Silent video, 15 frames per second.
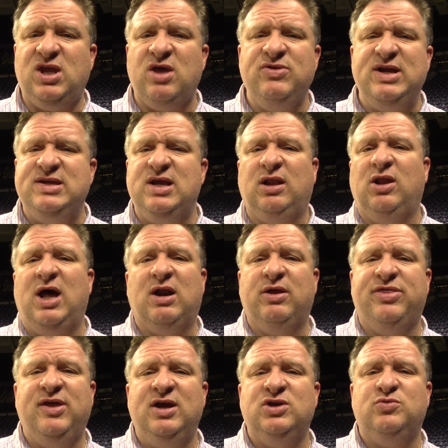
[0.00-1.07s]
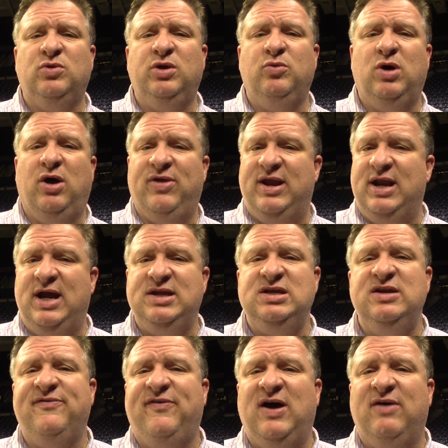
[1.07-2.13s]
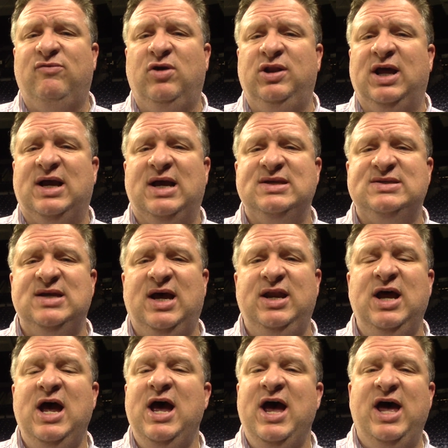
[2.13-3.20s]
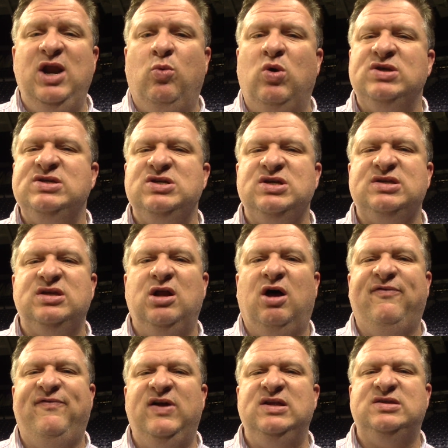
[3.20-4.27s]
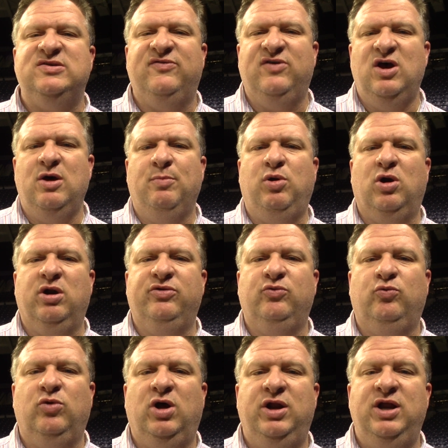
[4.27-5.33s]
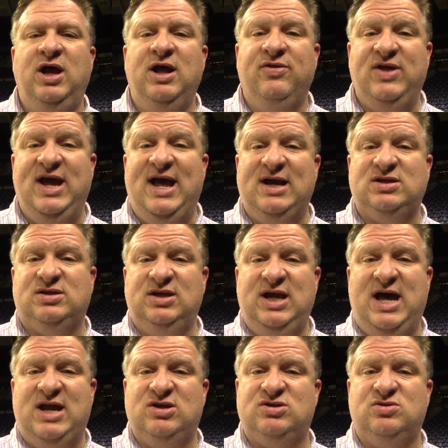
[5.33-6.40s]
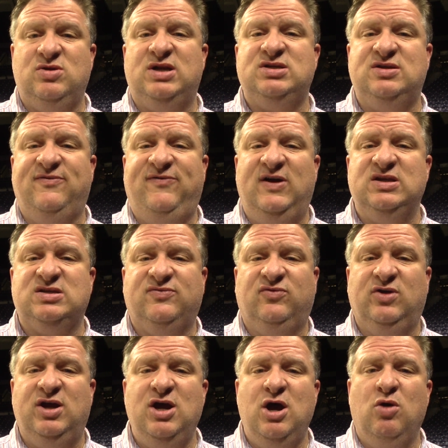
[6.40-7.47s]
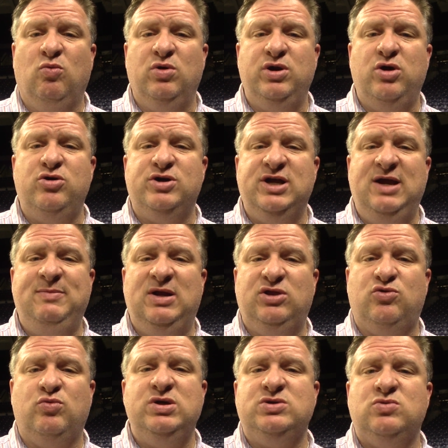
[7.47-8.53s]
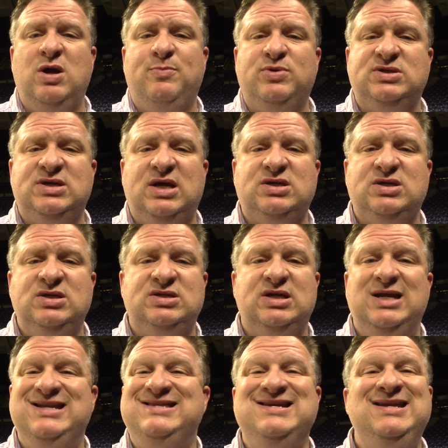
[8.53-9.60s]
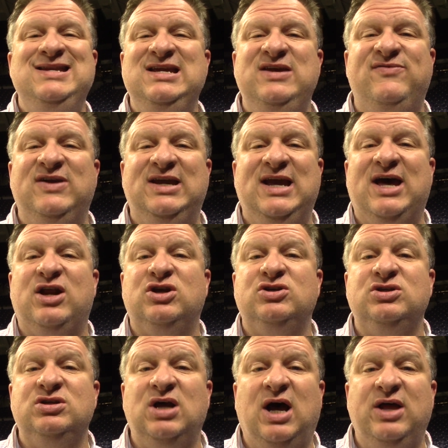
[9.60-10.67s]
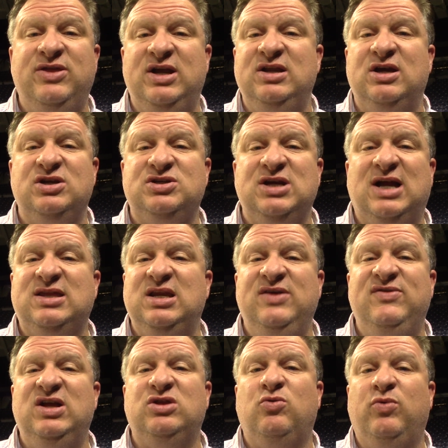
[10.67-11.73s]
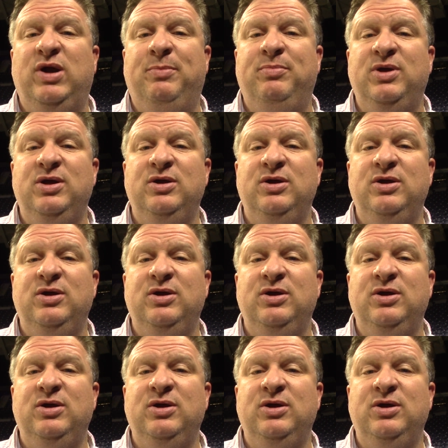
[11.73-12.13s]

They did a lot of things really well. That 19-5 run, like I said, and it wasn't just an offensive part of the run. They actually had a stretch defensively where Notre Dame had three straight possessions and they didn't even get a shot. A shot didn't even hit the rim.